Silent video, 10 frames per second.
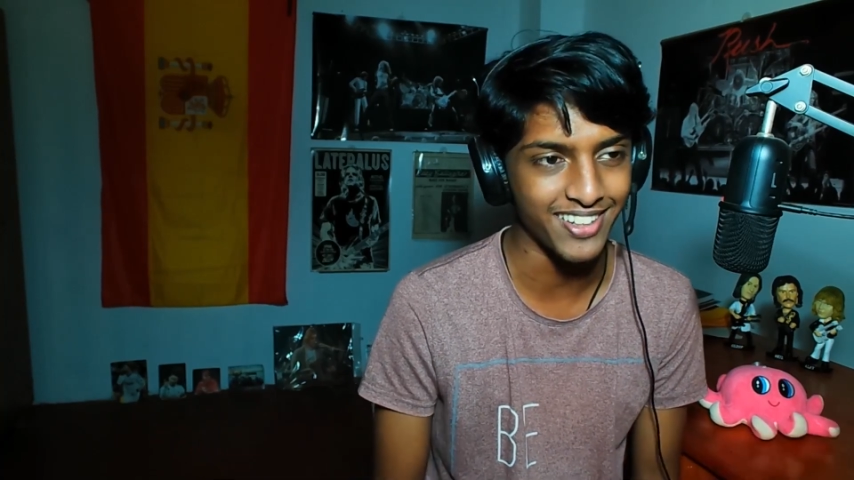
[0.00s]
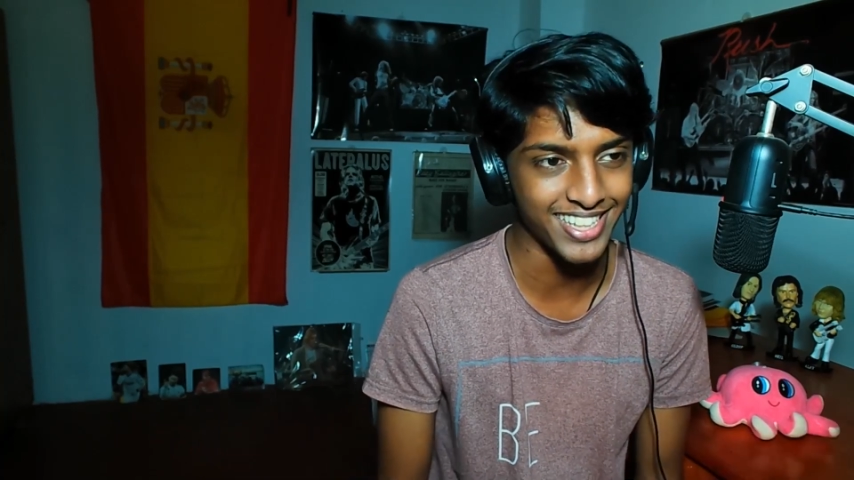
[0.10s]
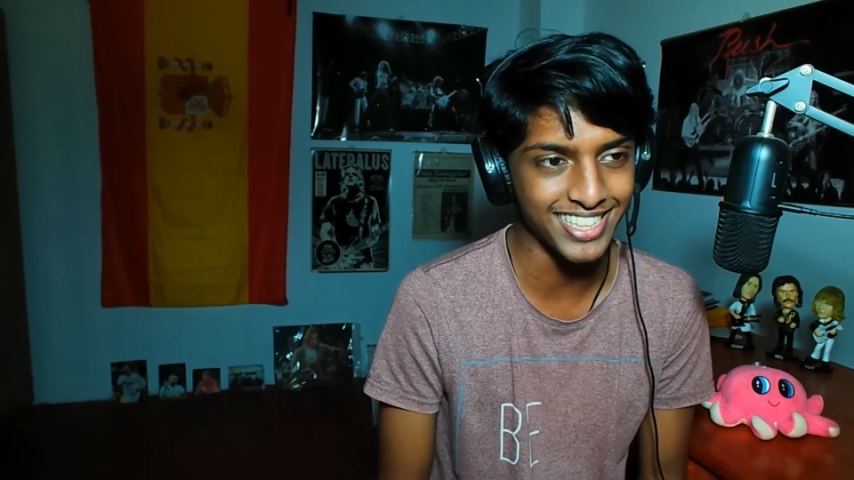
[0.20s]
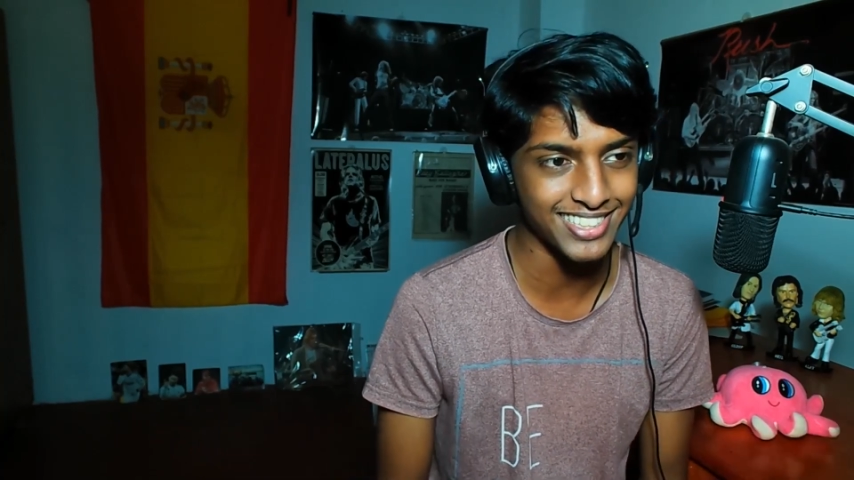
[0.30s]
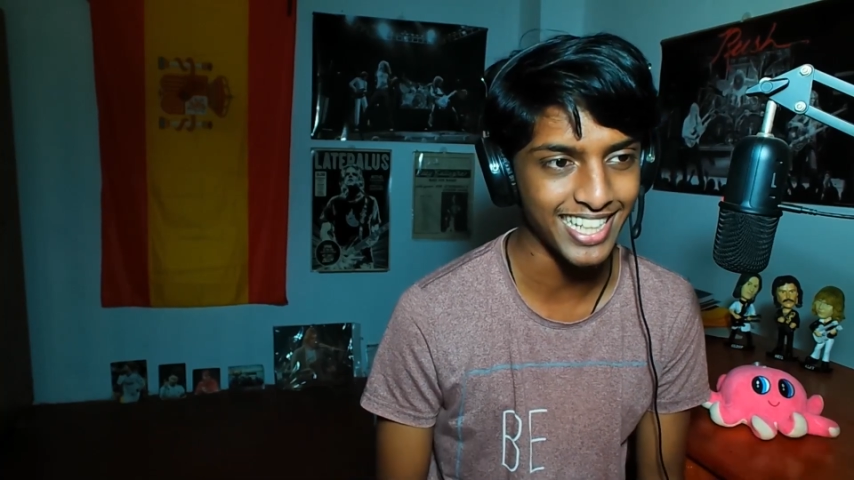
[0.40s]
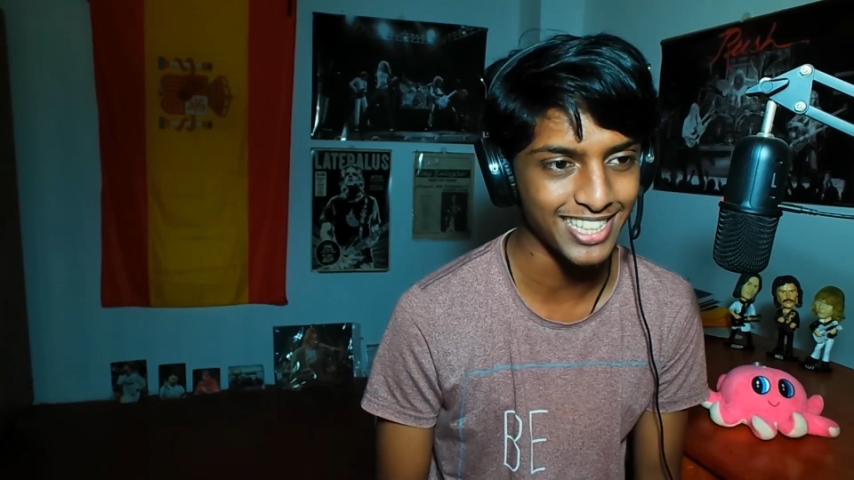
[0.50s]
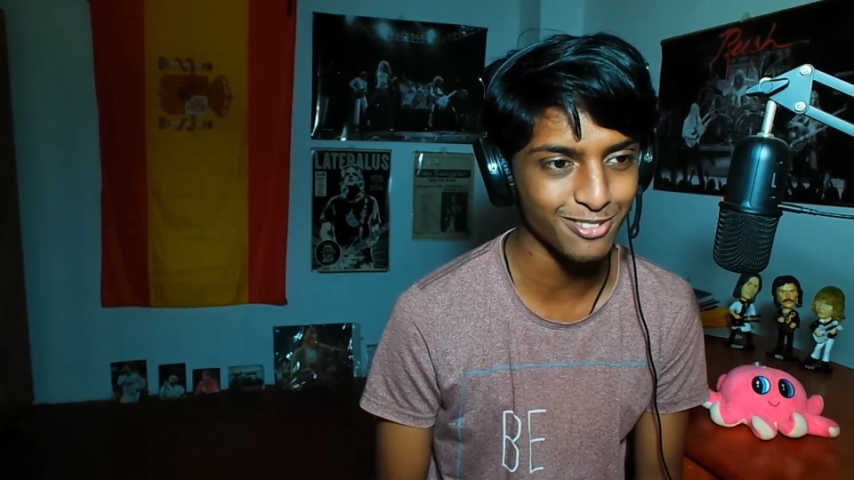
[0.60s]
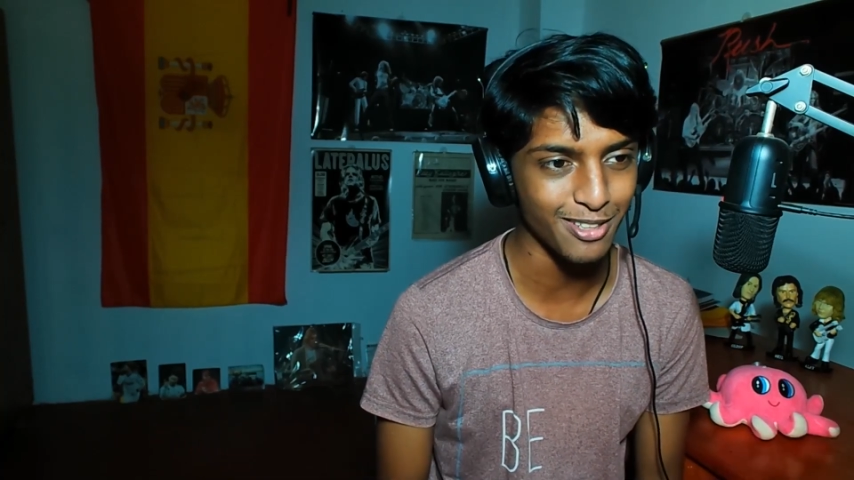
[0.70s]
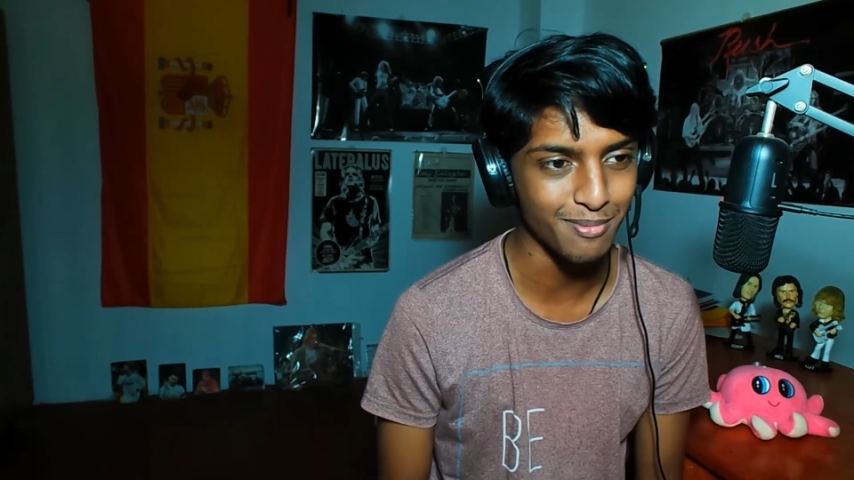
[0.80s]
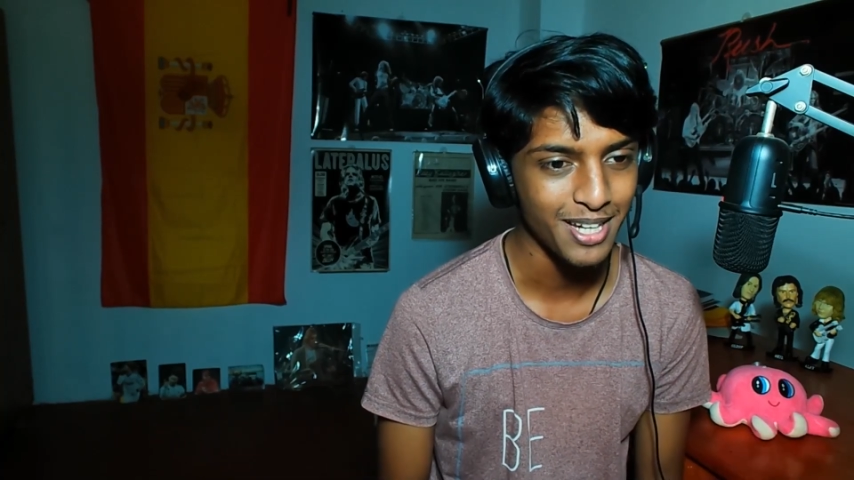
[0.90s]
I guess that is
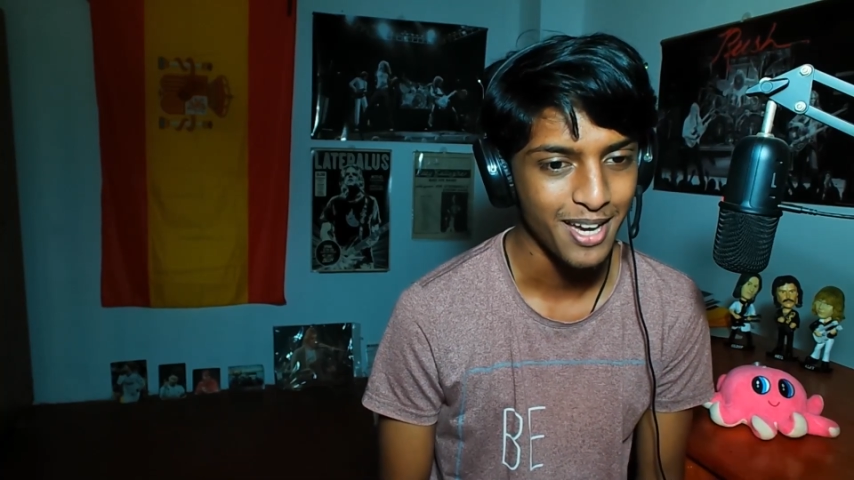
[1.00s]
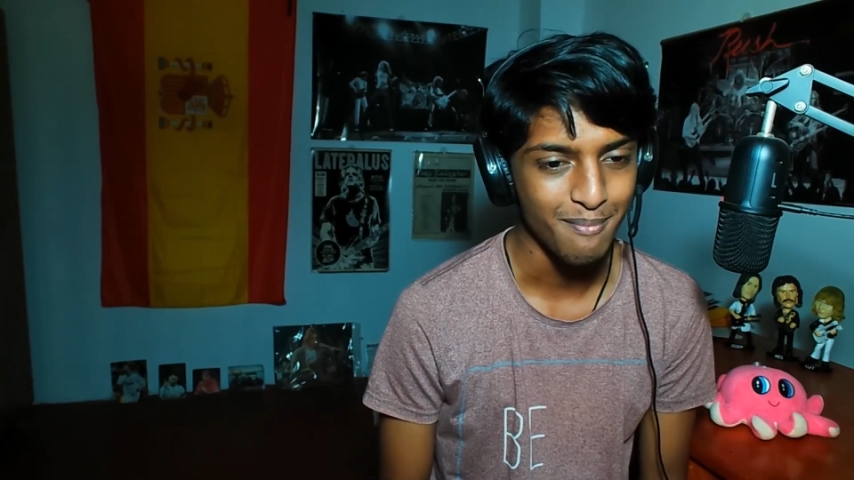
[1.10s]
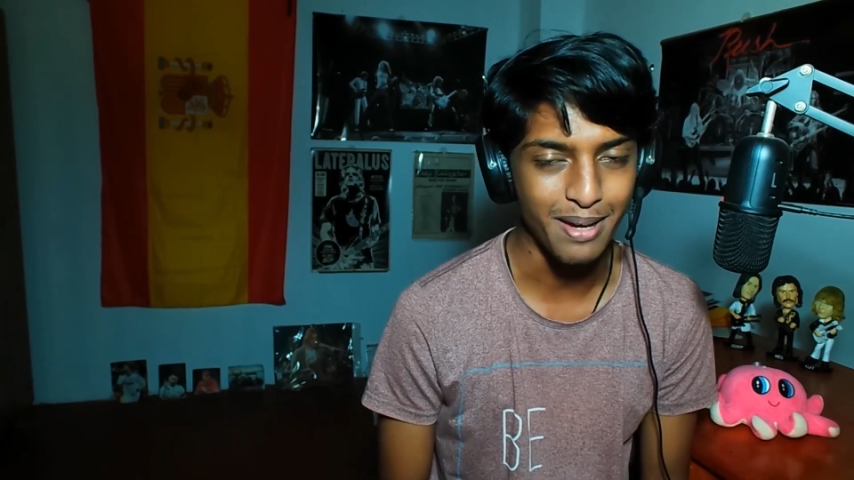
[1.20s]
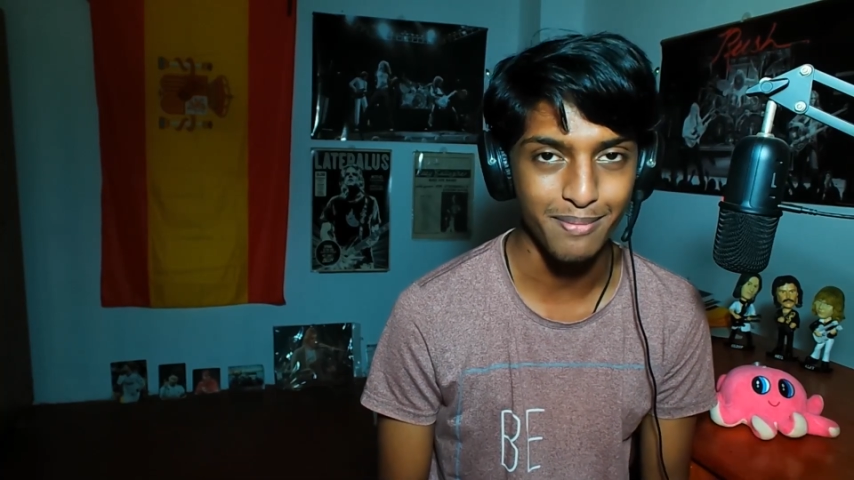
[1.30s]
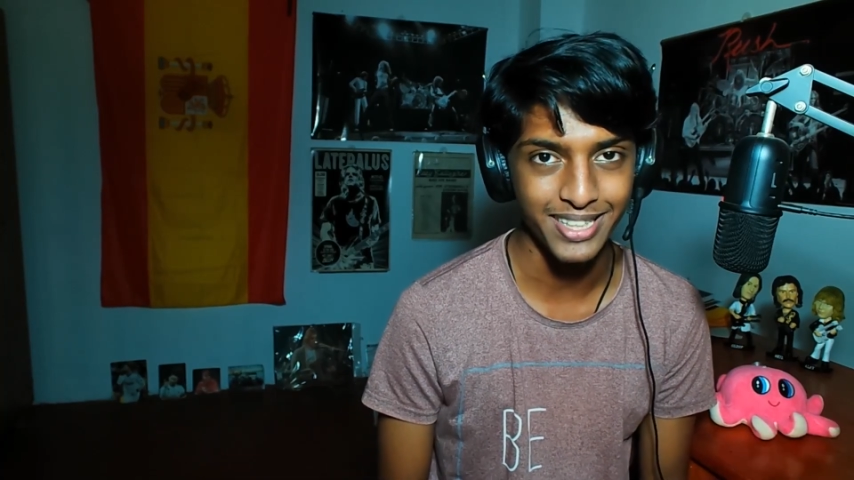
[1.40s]
what maybe